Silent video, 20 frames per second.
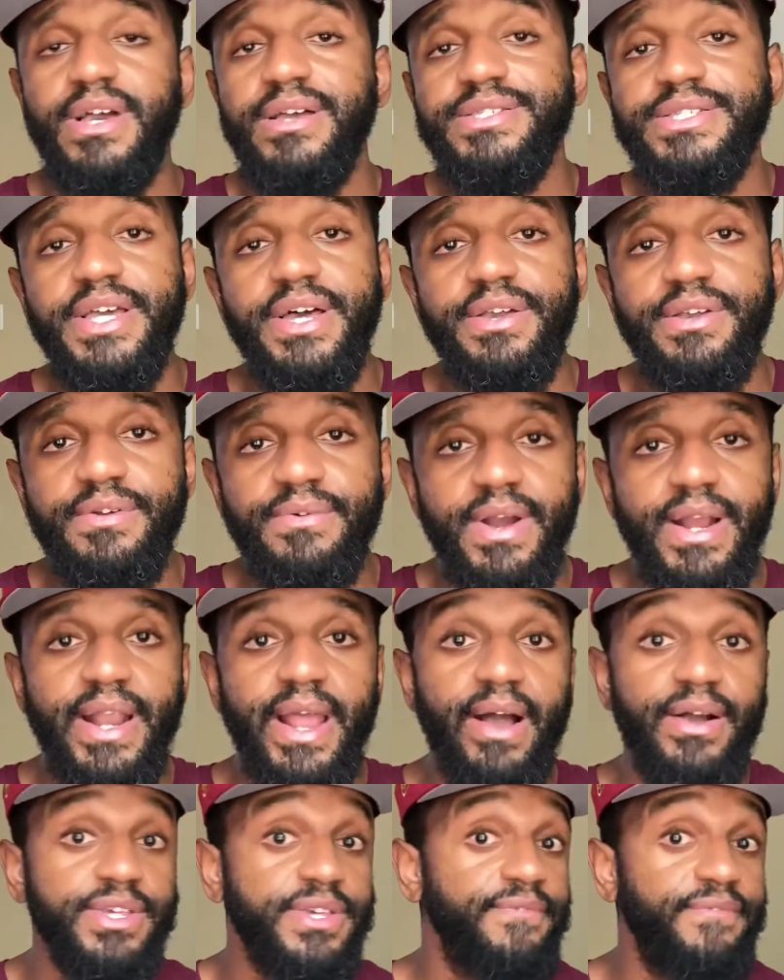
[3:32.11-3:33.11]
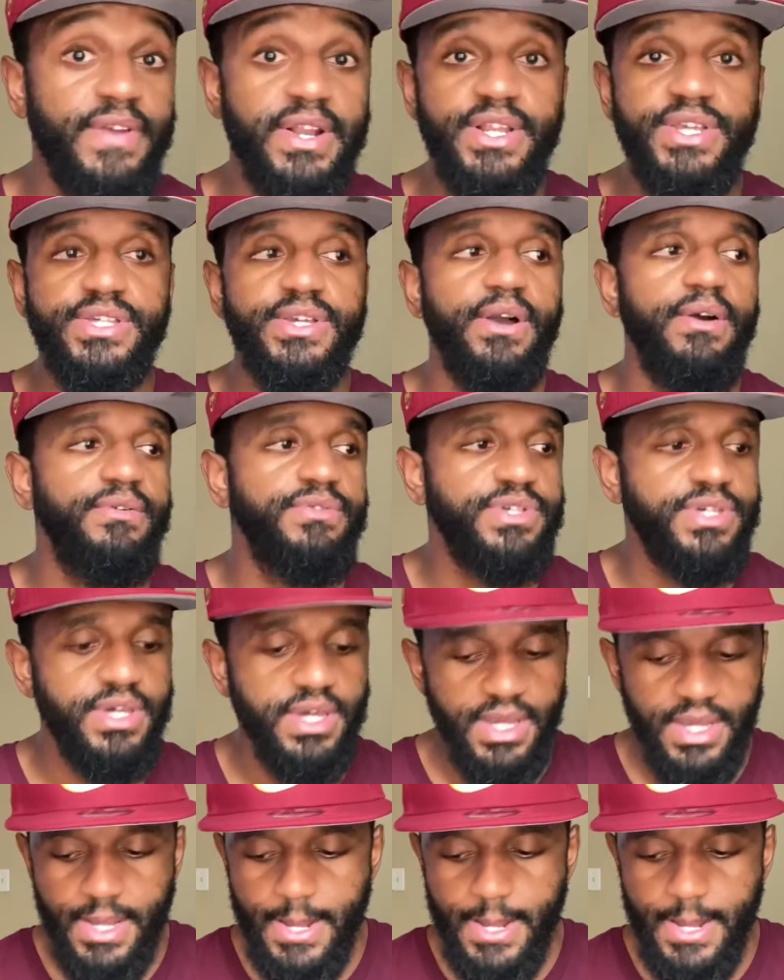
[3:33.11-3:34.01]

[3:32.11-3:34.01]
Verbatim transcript: I'll tell you right now, as a fitness coach,